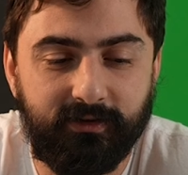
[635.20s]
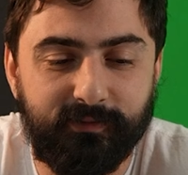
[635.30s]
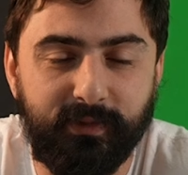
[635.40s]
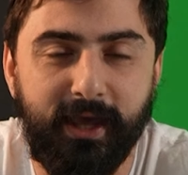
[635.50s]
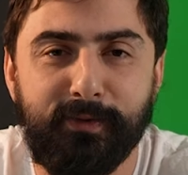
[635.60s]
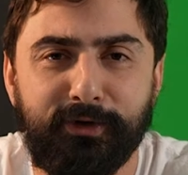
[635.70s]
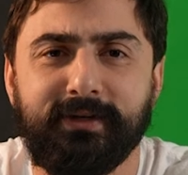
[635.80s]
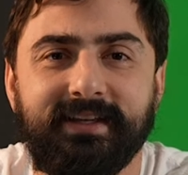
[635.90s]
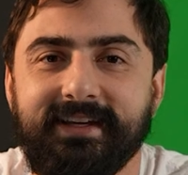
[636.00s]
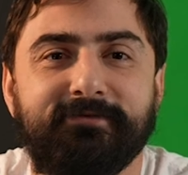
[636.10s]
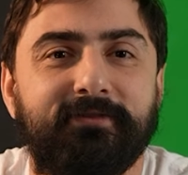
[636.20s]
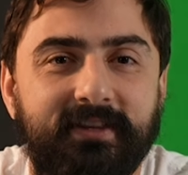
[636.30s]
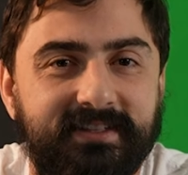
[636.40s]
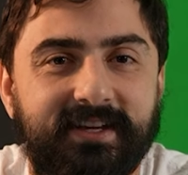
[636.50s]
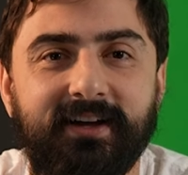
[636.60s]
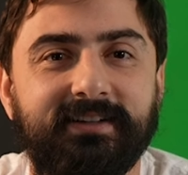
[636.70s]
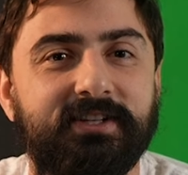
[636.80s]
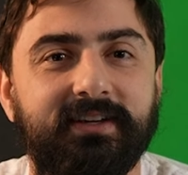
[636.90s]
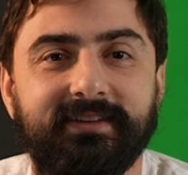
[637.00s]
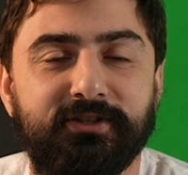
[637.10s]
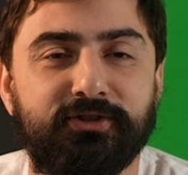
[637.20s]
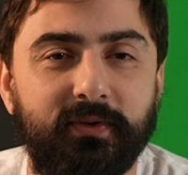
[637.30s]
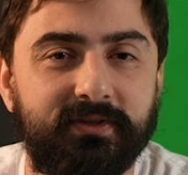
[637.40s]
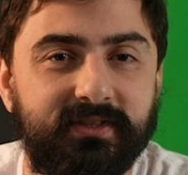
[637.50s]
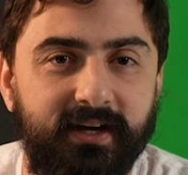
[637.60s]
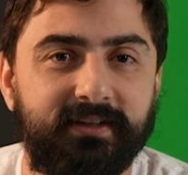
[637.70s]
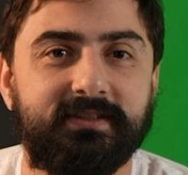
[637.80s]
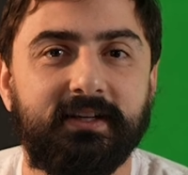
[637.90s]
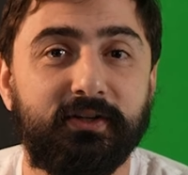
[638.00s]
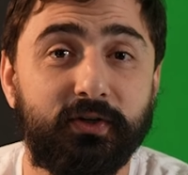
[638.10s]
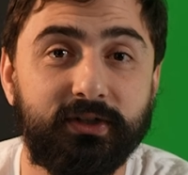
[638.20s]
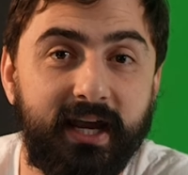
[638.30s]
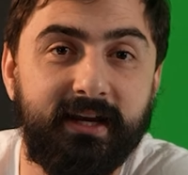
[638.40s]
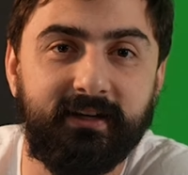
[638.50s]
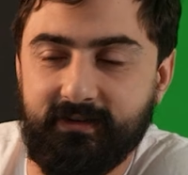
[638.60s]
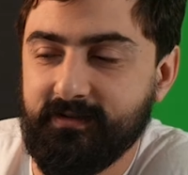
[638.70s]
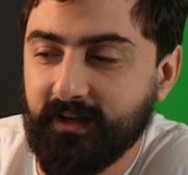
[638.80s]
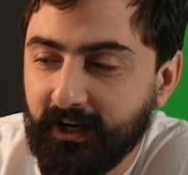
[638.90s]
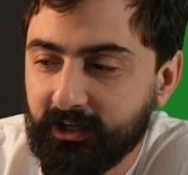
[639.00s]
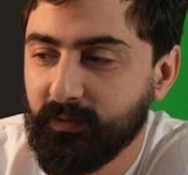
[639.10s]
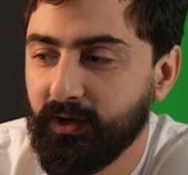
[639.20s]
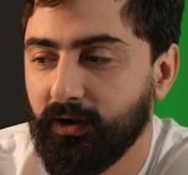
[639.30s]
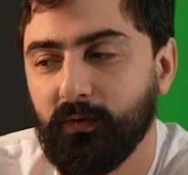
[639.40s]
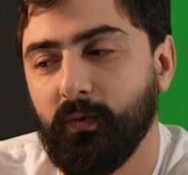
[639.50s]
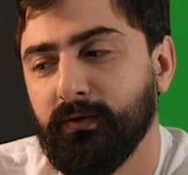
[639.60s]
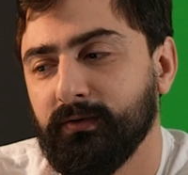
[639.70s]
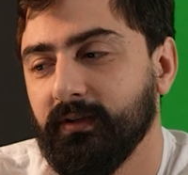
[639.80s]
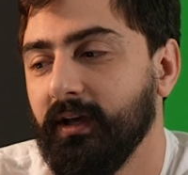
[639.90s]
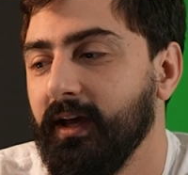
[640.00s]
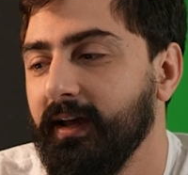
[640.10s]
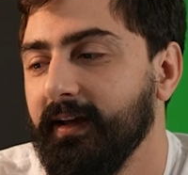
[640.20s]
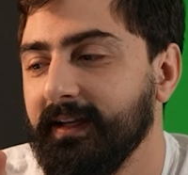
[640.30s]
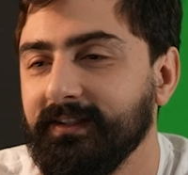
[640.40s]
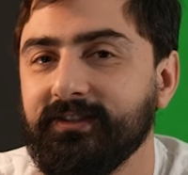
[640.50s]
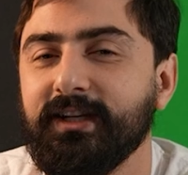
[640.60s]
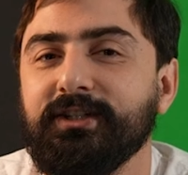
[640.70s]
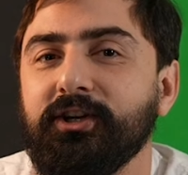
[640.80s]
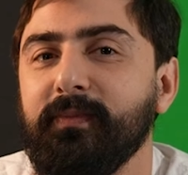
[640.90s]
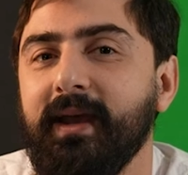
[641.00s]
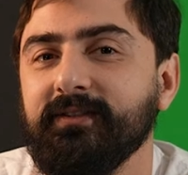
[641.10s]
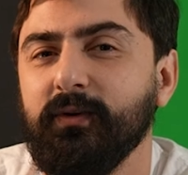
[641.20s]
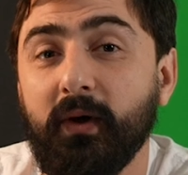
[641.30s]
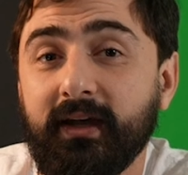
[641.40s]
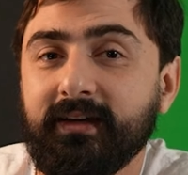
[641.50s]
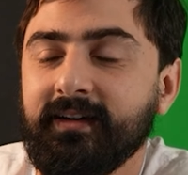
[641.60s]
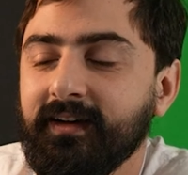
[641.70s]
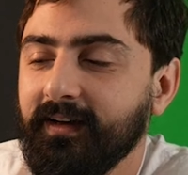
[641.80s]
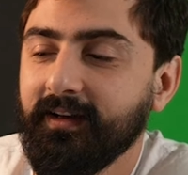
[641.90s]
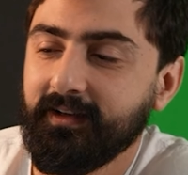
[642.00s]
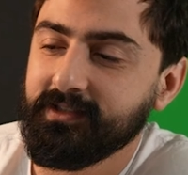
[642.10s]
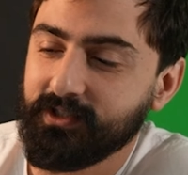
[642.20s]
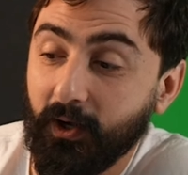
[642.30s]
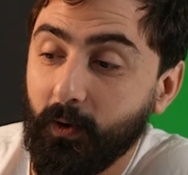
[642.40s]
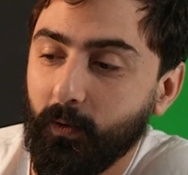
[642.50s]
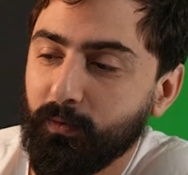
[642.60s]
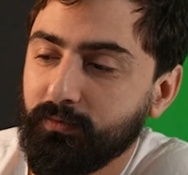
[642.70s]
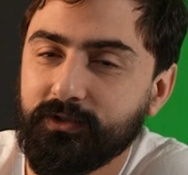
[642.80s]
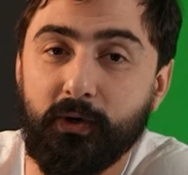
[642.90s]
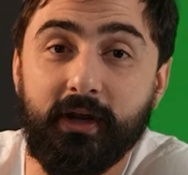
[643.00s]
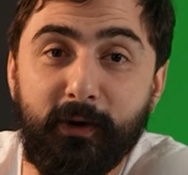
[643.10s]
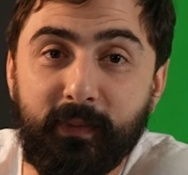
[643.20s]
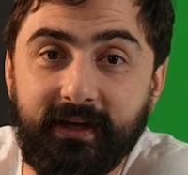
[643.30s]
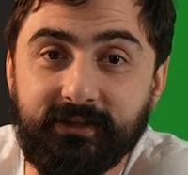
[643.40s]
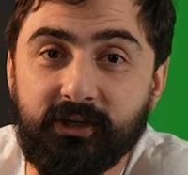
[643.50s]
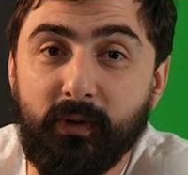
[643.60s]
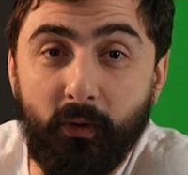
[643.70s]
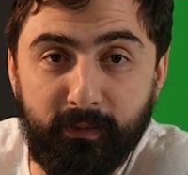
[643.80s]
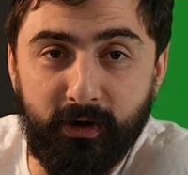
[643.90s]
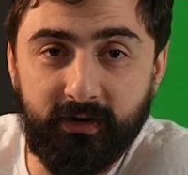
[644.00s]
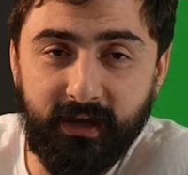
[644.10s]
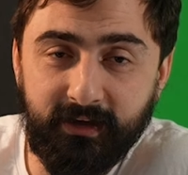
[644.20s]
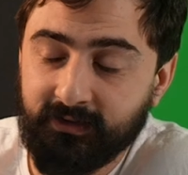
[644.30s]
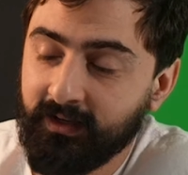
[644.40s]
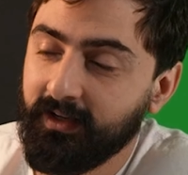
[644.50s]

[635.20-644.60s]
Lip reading: be able to give this content and show this content and create it and document our world in such an amazing way. So Sony AIRPEAK is going to be one part of that.